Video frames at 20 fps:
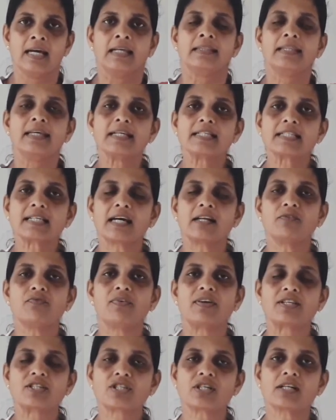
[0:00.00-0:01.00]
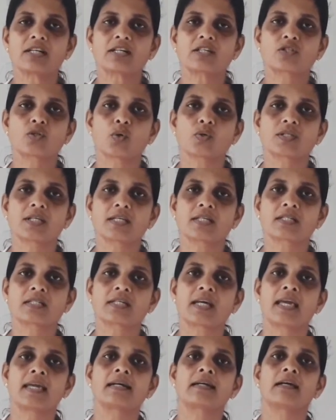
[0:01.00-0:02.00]
these conventional resources
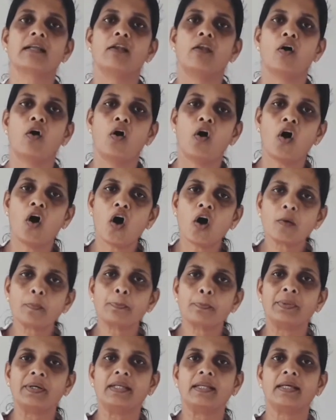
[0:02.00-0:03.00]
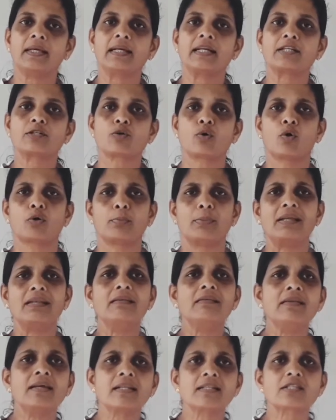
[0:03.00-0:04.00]
take a long period or
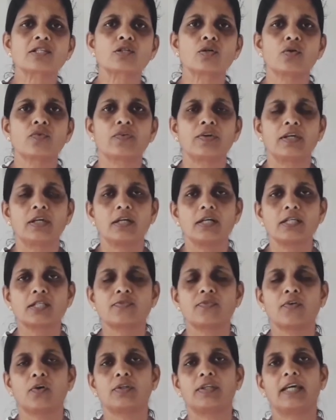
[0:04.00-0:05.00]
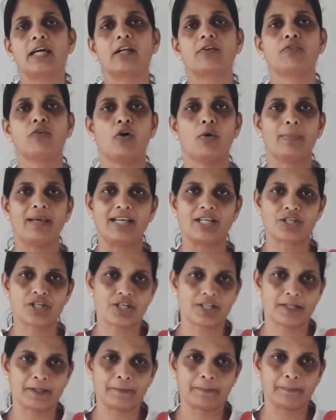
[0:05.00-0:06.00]
millions of years for their formation.